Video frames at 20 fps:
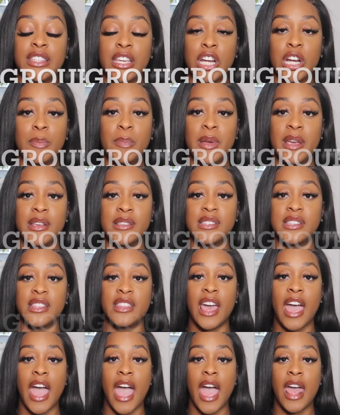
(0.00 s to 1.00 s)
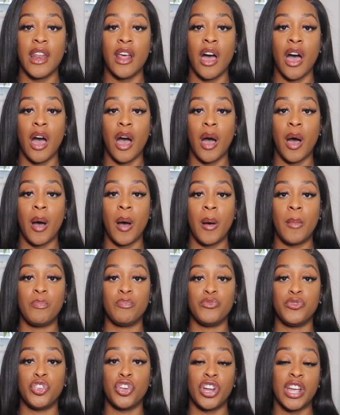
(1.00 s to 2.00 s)
therapist that um,
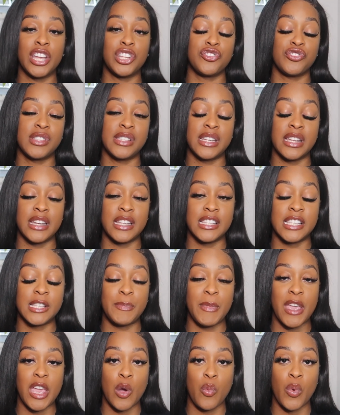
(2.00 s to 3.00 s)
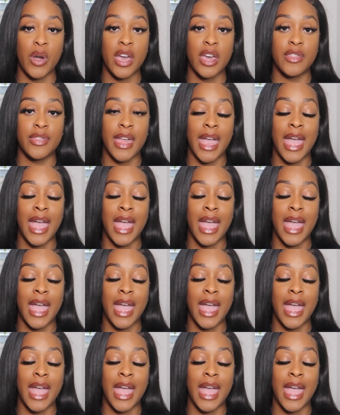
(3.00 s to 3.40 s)
you're interested in speaking with.